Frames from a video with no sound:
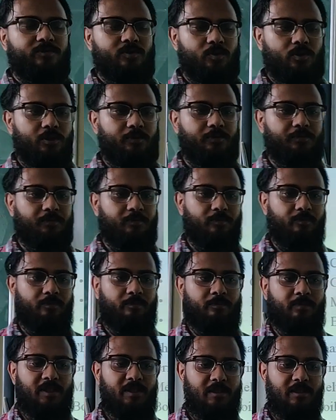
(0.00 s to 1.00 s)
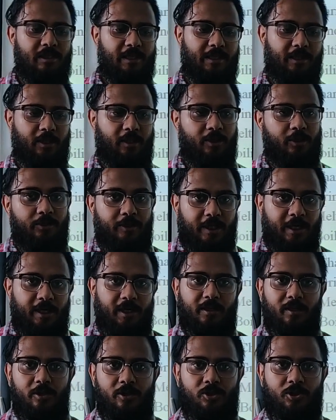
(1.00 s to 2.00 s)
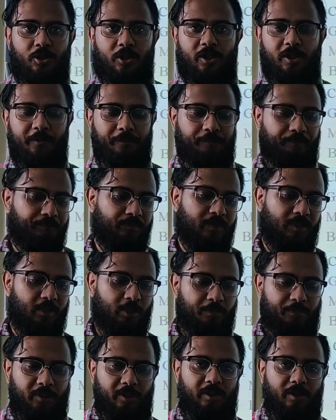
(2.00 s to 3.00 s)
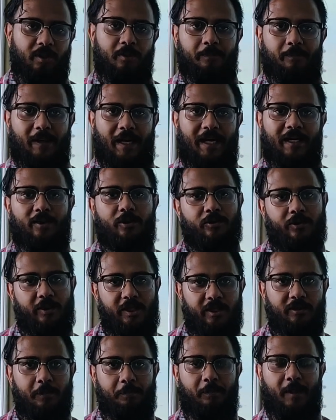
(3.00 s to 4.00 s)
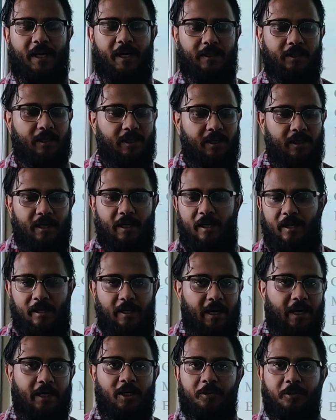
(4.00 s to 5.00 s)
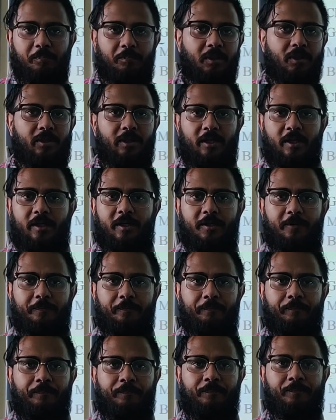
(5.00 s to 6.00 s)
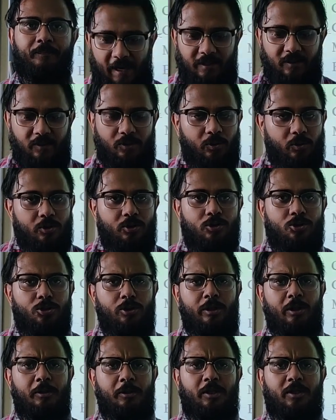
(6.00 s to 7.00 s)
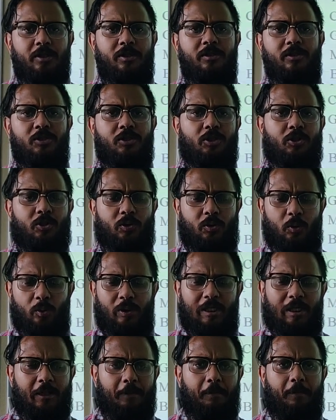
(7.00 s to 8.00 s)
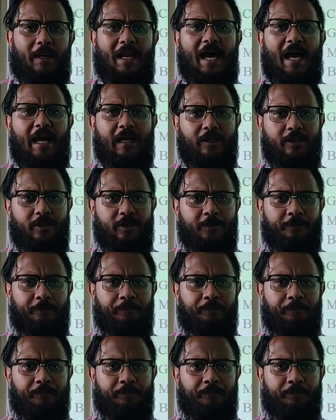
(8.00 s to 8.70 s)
of sugar means like you take sugar, you put it in a pan, you heat the pan and you burn it, and the sugar turns totally black.